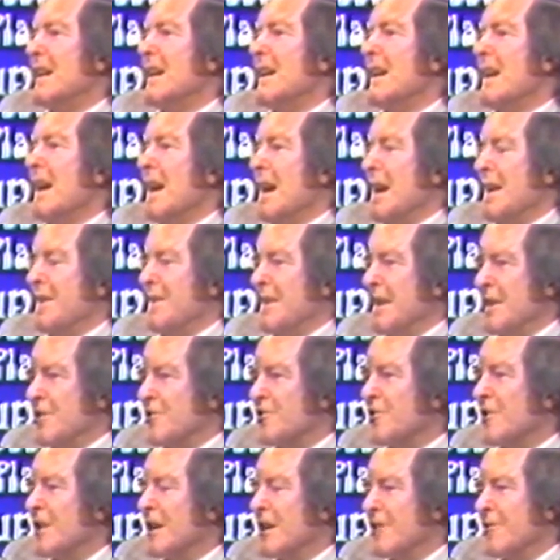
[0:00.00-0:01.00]
and then
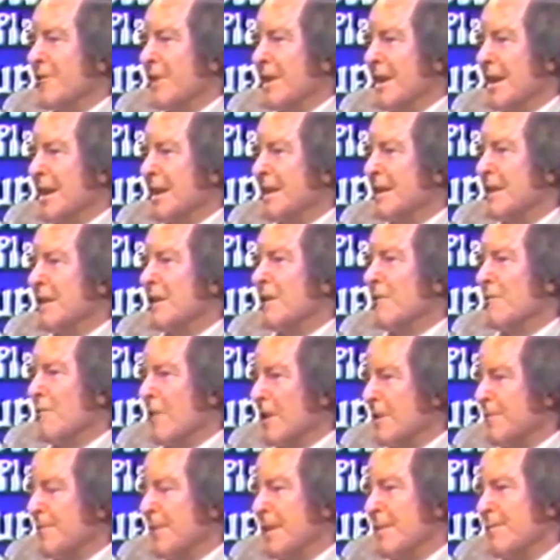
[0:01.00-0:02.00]
try and relate
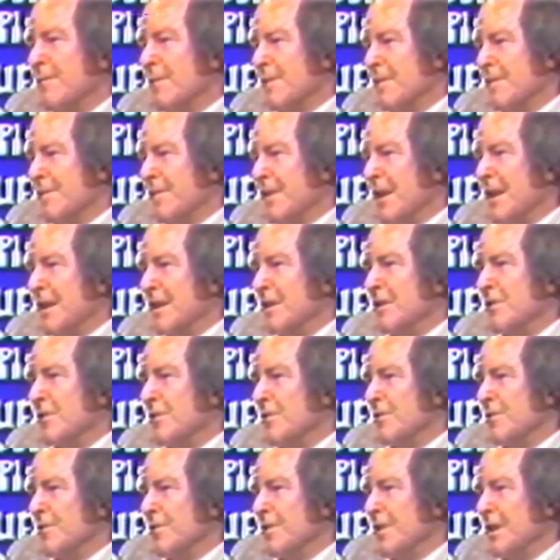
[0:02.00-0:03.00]
what people have done
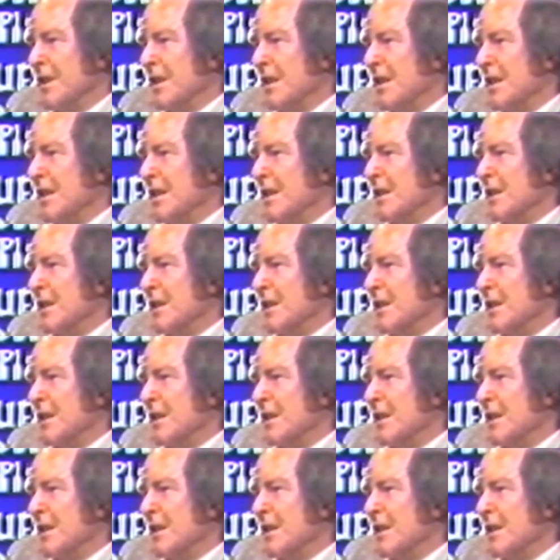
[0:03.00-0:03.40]
to, the,